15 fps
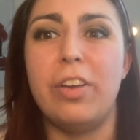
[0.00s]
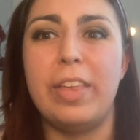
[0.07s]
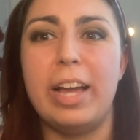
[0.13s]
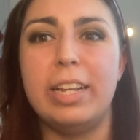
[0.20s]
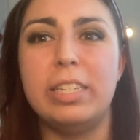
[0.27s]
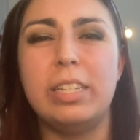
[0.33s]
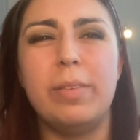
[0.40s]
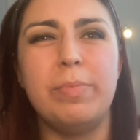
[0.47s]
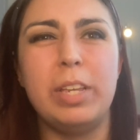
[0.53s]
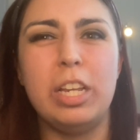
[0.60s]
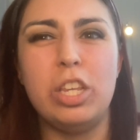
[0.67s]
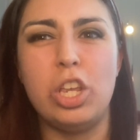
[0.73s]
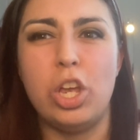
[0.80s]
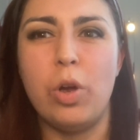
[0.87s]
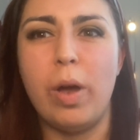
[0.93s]
That's
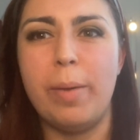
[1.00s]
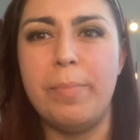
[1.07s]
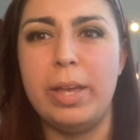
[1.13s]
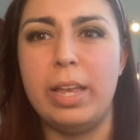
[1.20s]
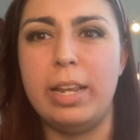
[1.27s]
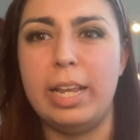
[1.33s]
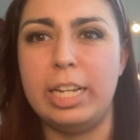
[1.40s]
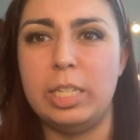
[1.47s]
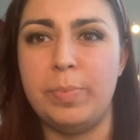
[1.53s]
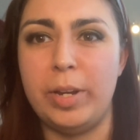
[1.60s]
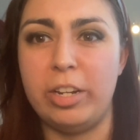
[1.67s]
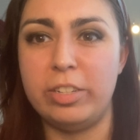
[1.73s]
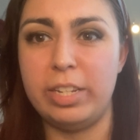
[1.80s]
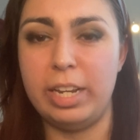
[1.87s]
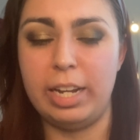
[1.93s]
something new I've been
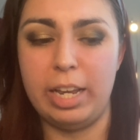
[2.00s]
experiencing.